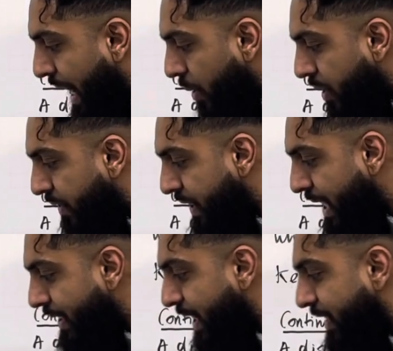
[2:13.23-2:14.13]
out of
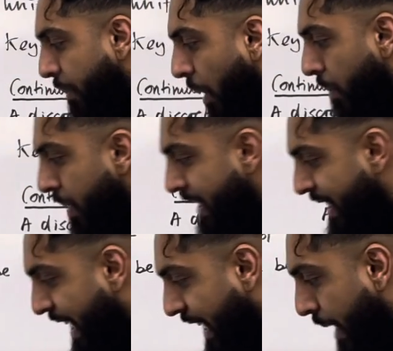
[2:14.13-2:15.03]
6 is the probability
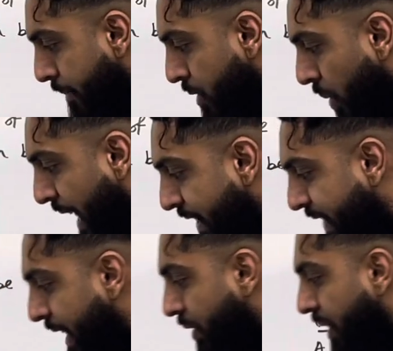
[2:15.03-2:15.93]
that capital X
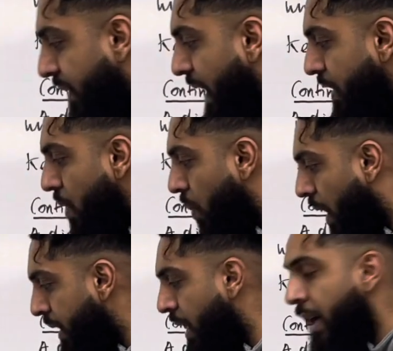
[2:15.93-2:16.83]
takes on the value
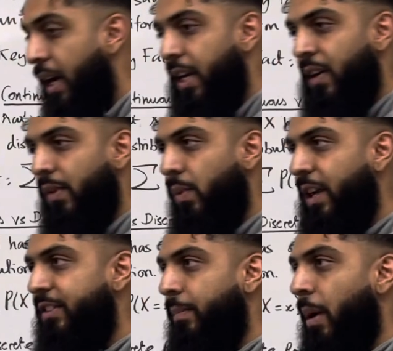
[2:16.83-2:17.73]
1. In other
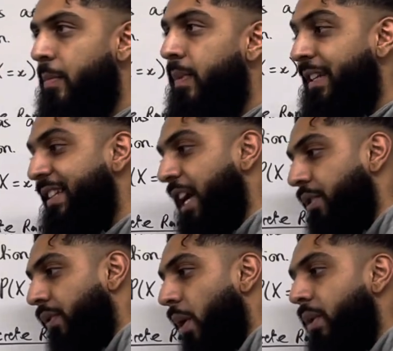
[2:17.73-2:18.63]
words, the probability that you
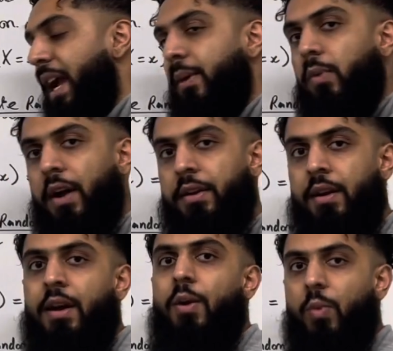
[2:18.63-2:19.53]
roll a 1,
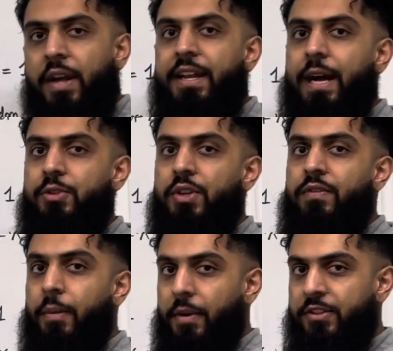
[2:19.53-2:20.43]
1 out of
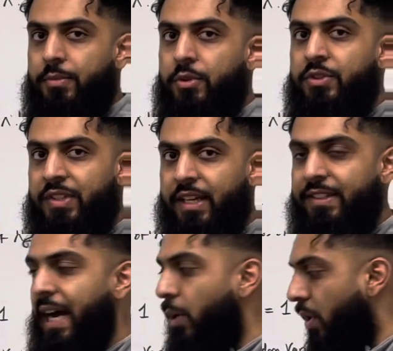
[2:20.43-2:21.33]
a possible 6
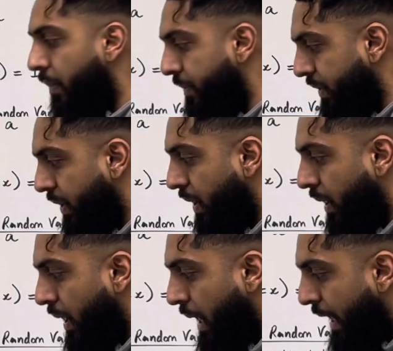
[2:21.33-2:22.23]
outcomes.
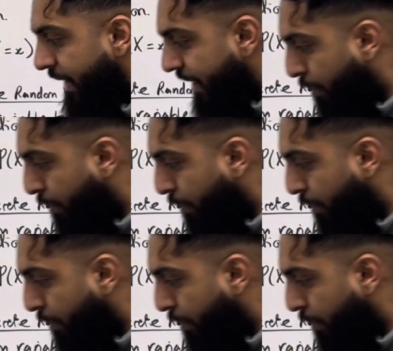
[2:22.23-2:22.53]
This